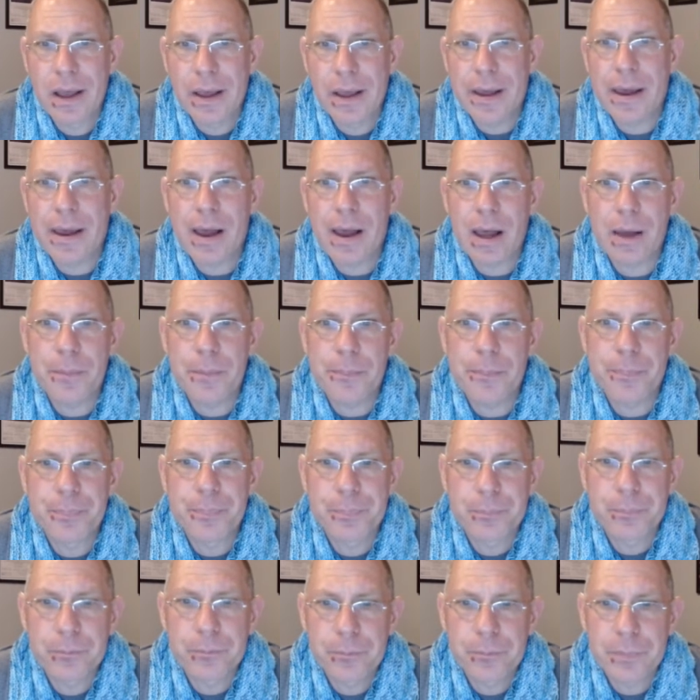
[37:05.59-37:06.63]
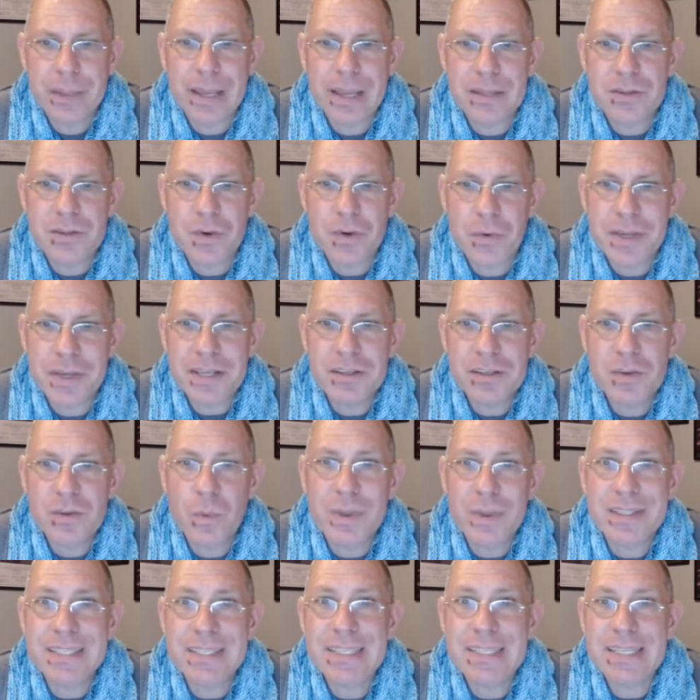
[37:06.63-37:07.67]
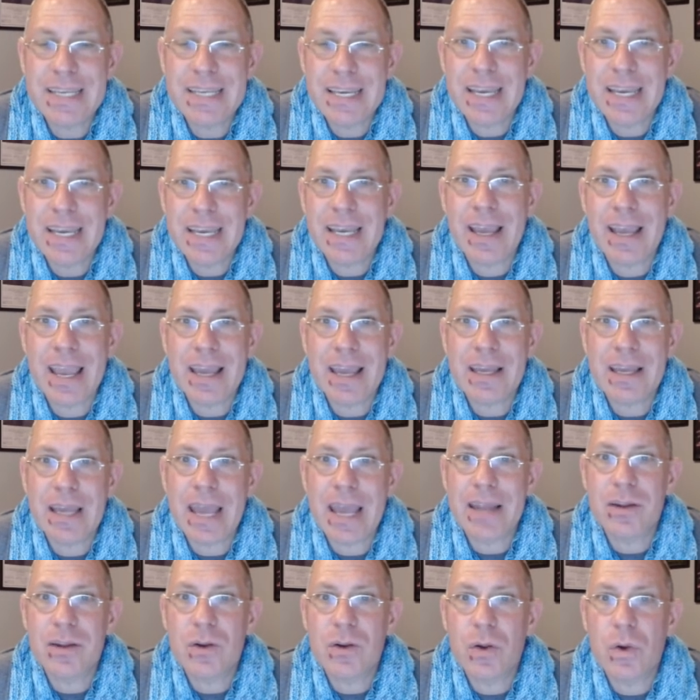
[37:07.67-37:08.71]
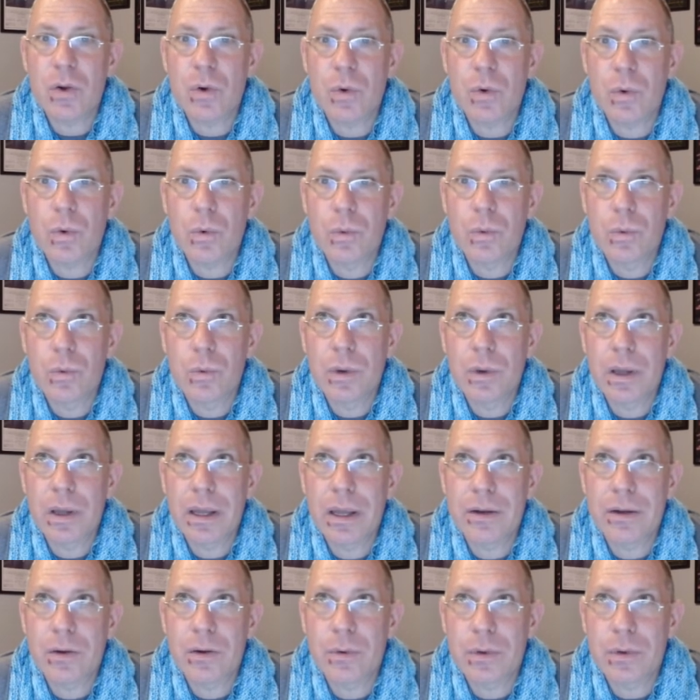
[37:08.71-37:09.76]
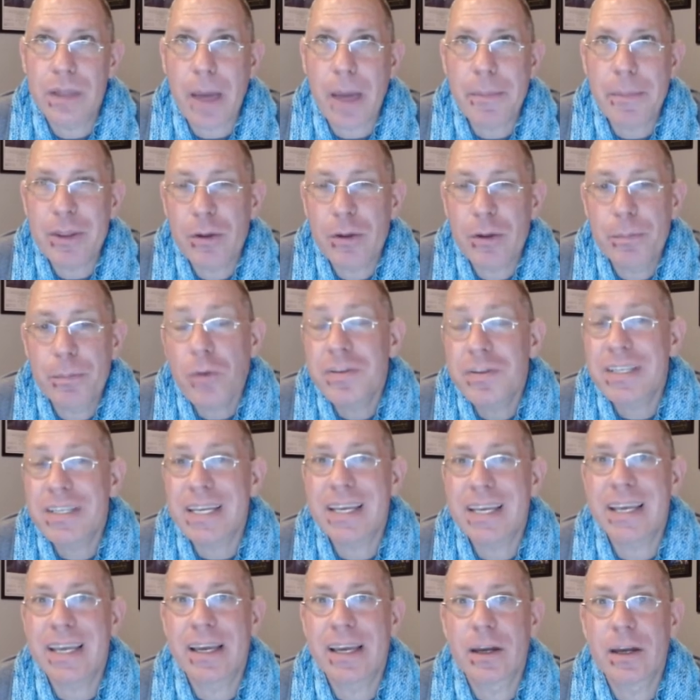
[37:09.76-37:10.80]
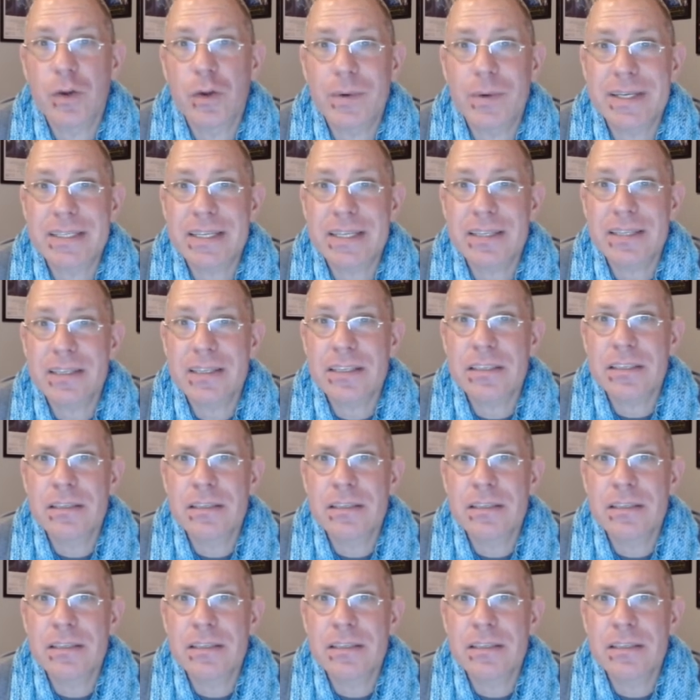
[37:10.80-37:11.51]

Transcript: um, and so he's the one seeking a, a new a new I mean, they're both seeking a new existence,